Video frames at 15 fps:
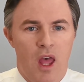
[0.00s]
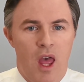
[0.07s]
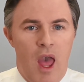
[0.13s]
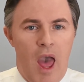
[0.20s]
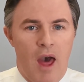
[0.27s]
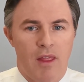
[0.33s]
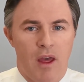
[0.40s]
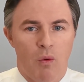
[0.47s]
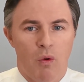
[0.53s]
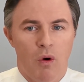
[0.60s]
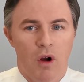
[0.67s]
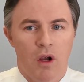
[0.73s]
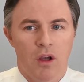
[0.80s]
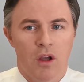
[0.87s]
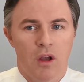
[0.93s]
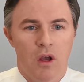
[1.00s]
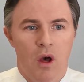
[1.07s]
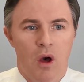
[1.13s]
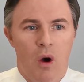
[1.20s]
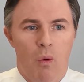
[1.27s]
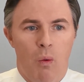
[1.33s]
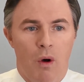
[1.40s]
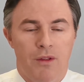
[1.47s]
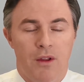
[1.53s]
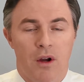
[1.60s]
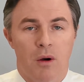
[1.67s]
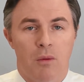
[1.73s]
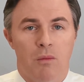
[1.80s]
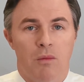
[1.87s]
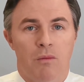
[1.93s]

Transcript: how they work, what their